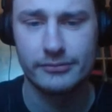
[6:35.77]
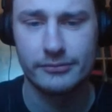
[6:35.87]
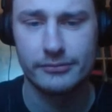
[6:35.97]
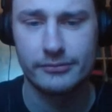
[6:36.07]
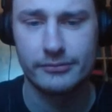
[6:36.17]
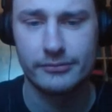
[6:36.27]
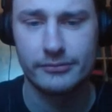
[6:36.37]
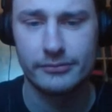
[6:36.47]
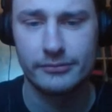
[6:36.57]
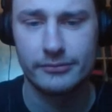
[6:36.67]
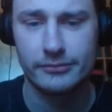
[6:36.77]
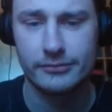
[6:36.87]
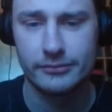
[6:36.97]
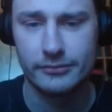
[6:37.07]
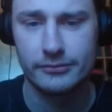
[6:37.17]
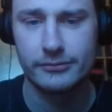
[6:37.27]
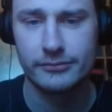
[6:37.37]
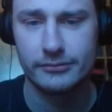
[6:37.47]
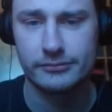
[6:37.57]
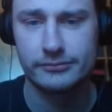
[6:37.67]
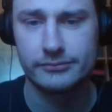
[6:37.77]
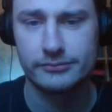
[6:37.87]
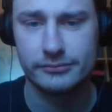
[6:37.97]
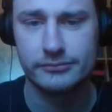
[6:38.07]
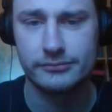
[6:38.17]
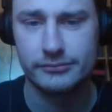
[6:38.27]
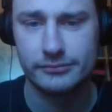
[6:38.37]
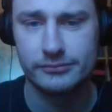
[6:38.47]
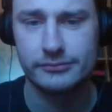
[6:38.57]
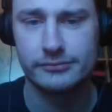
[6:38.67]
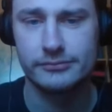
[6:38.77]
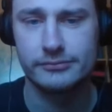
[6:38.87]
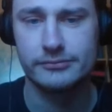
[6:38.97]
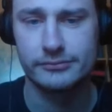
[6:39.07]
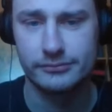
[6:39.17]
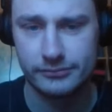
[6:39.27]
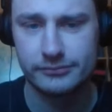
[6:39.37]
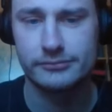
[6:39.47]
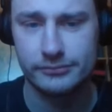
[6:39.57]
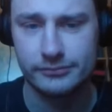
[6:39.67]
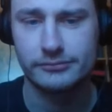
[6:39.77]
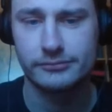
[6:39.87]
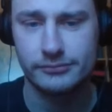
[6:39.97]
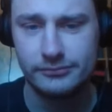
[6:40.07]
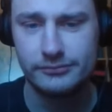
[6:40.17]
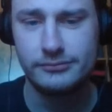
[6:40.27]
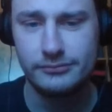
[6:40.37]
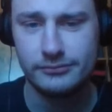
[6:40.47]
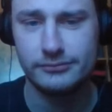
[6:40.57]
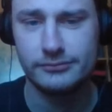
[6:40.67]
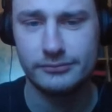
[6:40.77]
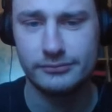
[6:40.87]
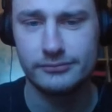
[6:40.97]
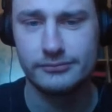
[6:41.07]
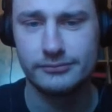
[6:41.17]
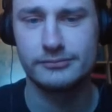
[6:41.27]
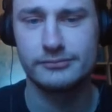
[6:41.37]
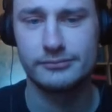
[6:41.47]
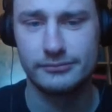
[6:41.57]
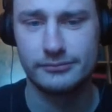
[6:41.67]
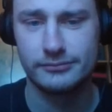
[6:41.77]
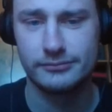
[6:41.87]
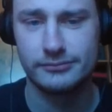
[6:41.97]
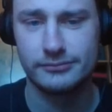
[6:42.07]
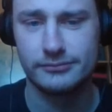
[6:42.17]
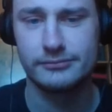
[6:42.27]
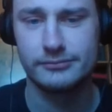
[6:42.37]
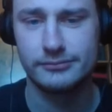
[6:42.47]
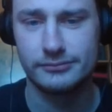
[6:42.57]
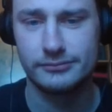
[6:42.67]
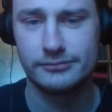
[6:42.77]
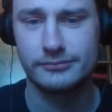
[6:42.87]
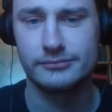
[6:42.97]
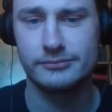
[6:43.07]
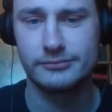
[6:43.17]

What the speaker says: (not speaking)